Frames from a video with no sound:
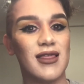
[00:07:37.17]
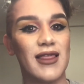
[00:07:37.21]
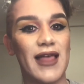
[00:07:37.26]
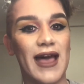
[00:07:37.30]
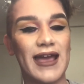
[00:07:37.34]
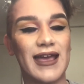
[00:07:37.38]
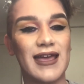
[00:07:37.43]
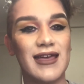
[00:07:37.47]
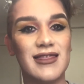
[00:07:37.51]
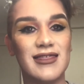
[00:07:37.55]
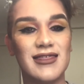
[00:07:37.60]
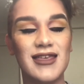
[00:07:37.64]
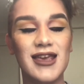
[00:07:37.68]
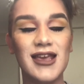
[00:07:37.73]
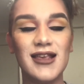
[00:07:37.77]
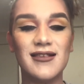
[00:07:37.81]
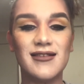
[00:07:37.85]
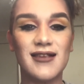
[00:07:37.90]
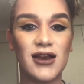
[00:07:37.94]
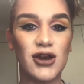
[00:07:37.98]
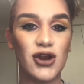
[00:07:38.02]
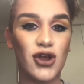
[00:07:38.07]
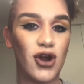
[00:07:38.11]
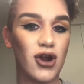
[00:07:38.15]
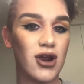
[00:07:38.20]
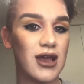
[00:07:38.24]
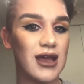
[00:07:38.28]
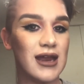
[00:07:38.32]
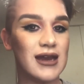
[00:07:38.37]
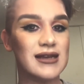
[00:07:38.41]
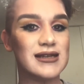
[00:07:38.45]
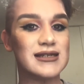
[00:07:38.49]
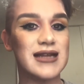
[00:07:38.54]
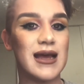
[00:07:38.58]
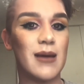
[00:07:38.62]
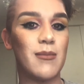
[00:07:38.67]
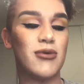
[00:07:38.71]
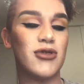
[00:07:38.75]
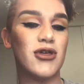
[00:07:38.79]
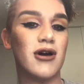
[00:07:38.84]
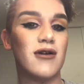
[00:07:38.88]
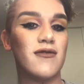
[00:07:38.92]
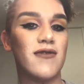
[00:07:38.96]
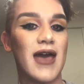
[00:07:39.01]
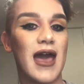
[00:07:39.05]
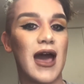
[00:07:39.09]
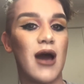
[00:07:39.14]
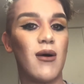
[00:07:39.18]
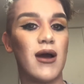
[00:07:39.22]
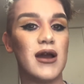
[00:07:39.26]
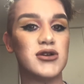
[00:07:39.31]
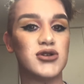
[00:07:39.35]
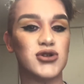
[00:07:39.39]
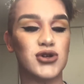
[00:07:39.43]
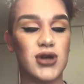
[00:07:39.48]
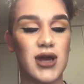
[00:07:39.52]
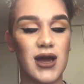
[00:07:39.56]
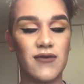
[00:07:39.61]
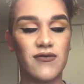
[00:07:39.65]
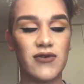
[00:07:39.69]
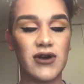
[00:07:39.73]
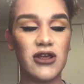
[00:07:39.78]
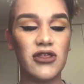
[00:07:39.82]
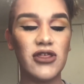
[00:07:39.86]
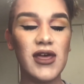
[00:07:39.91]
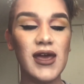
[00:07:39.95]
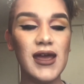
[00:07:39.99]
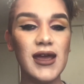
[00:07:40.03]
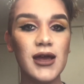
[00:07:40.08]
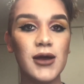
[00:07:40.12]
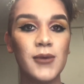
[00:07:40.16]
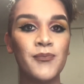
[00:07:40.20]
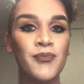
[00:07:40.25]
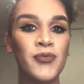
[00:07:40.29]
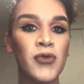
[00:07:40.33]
like this and go in depth of how I do everything.